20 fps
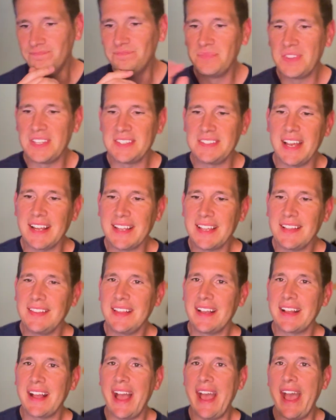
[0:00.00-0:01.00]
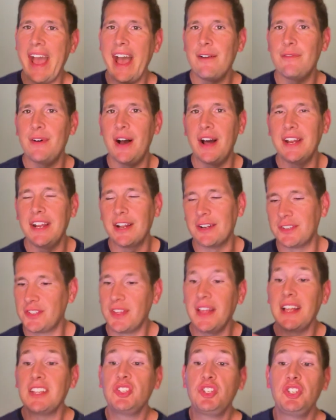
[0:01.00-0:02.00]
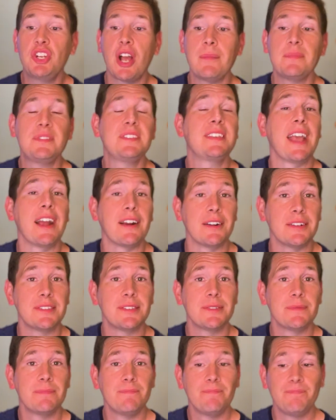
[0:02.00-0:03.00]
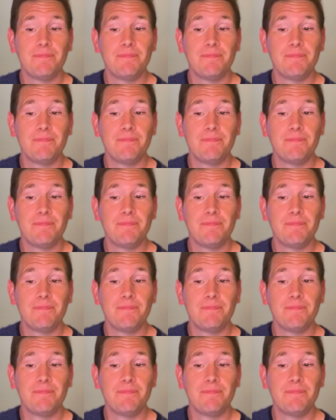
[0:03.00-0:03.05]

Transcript: The second thing I have on here, so that's jump scares.